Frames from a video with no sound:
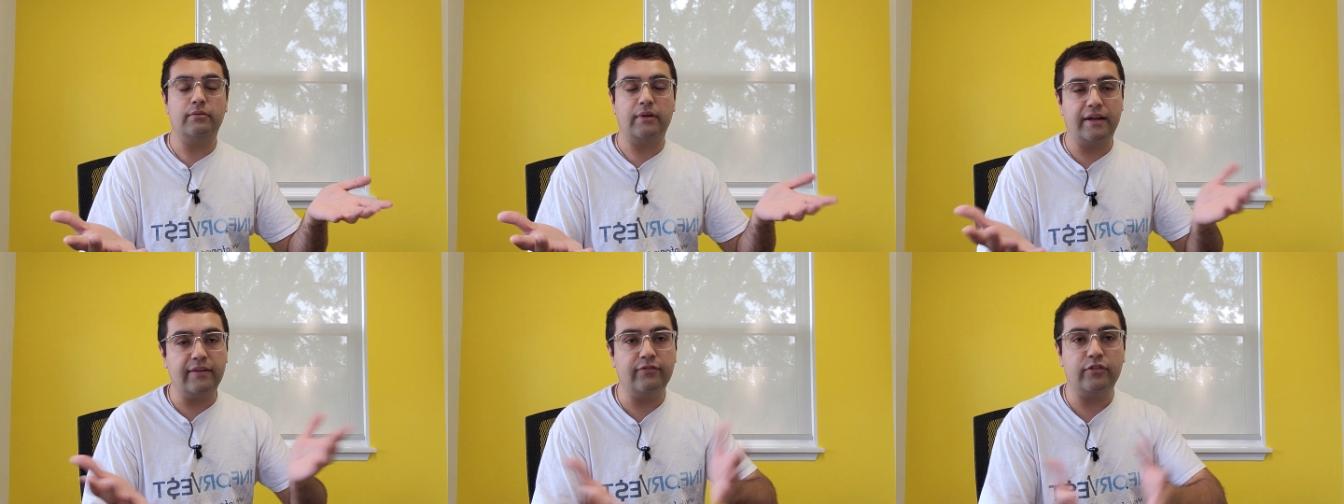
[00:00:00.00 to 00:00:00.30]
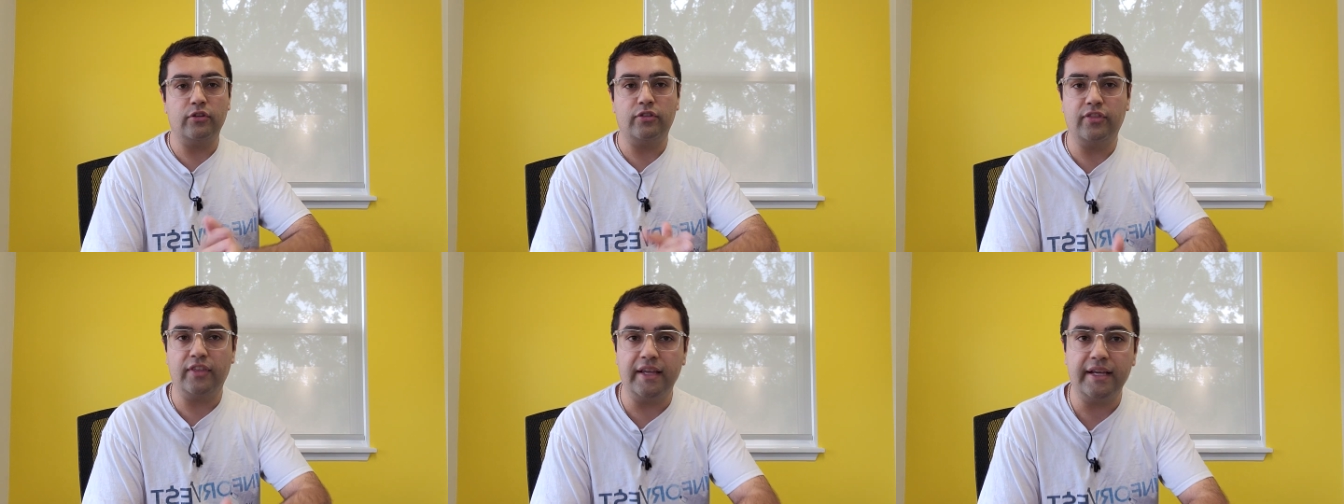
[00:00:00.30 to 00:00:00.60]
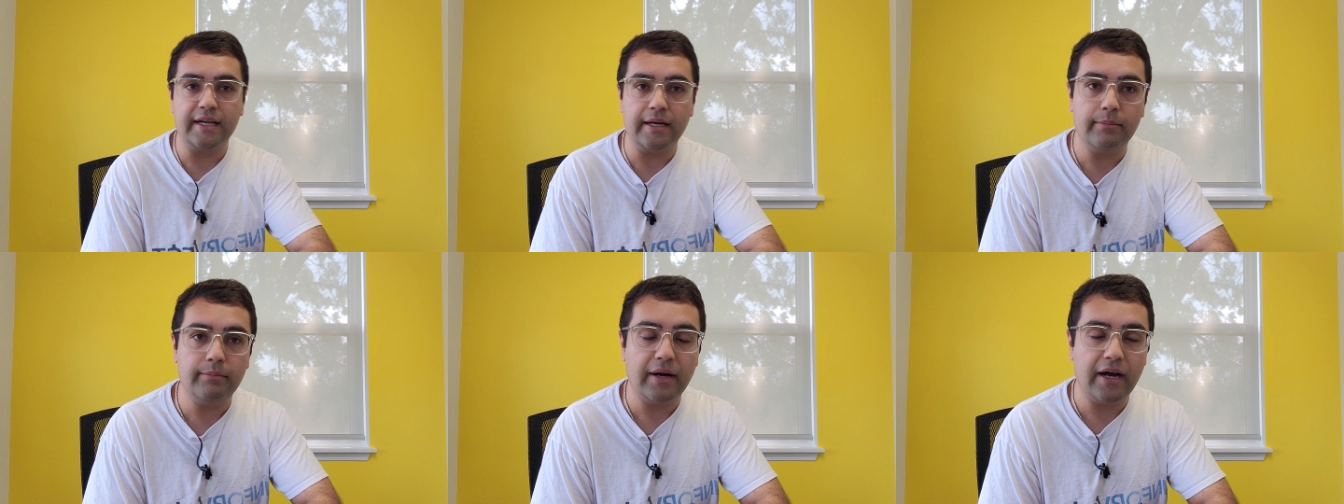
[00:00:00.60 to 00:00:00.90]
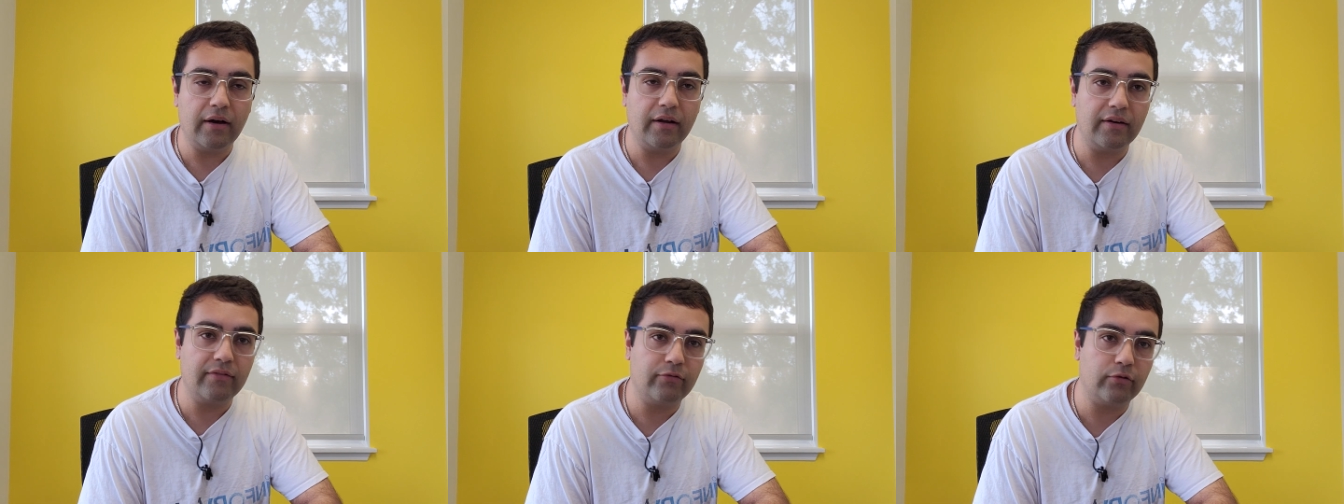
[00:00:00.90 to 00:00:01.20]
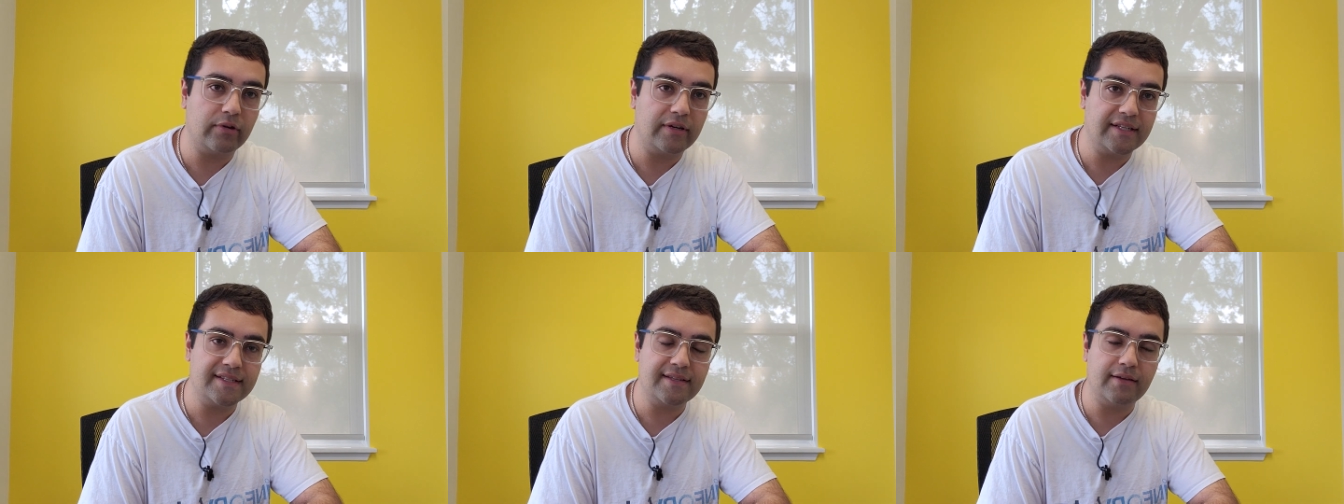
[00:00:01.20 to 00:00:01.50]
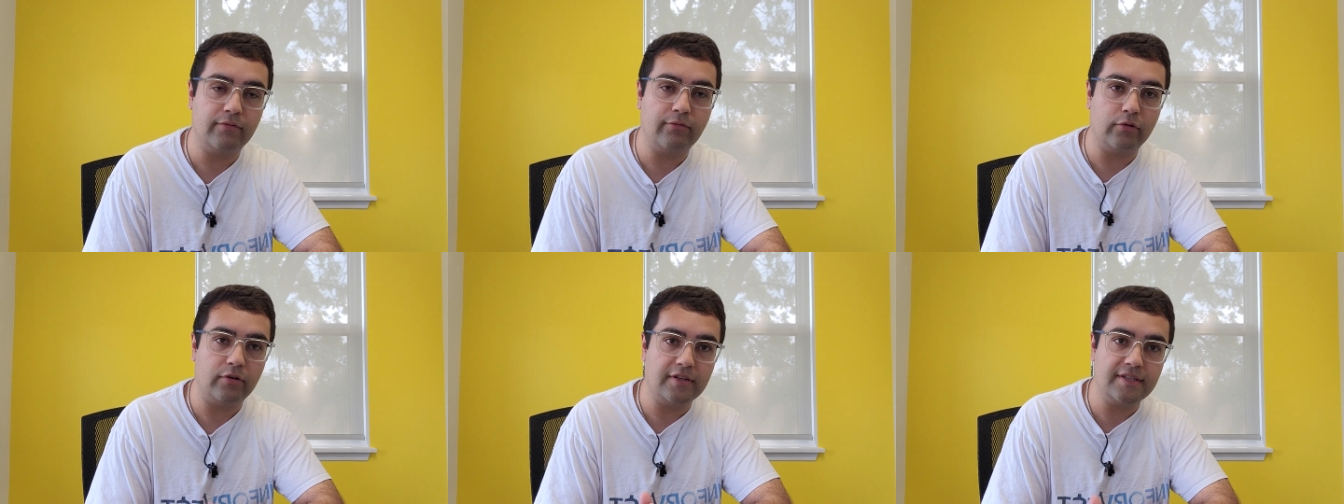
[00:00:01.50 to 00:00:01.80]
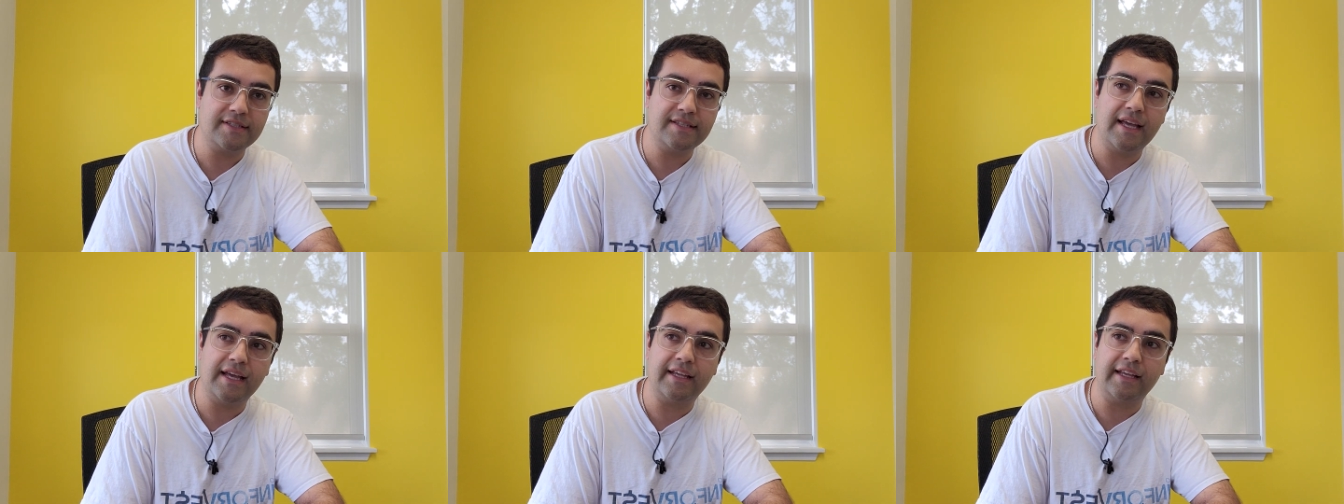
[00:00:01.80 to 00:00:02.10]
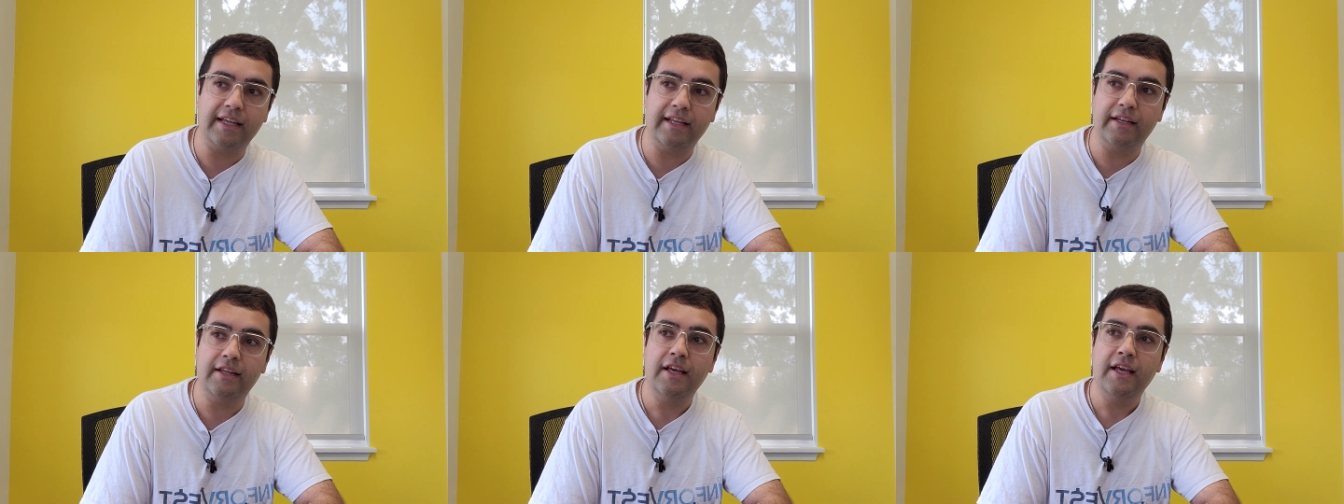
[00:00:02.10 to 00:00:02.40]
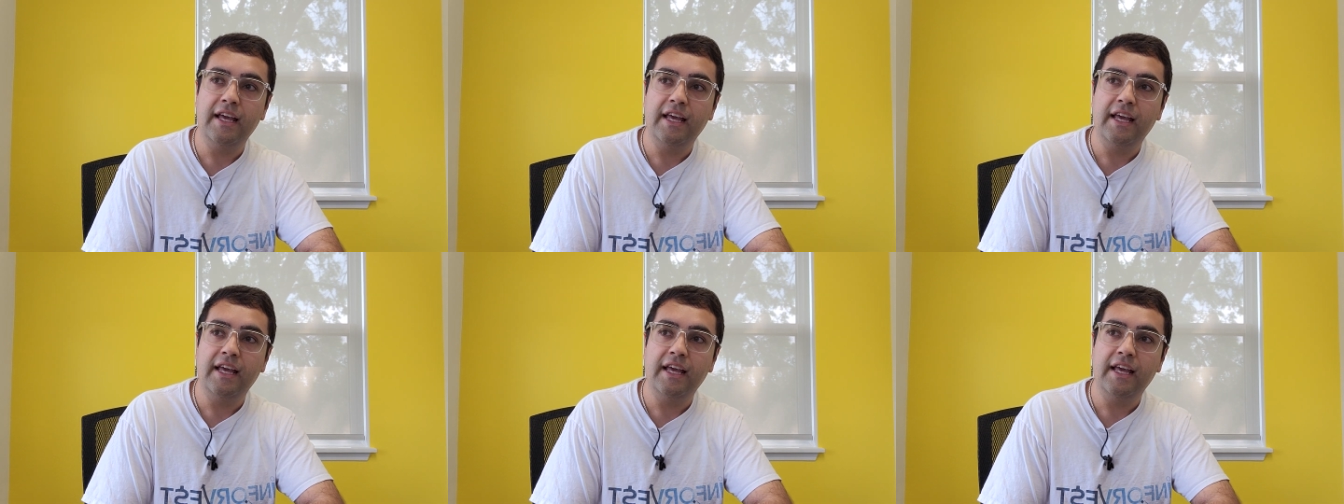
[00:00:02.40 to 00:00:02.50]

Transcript: right, if you think about it for a, for a second,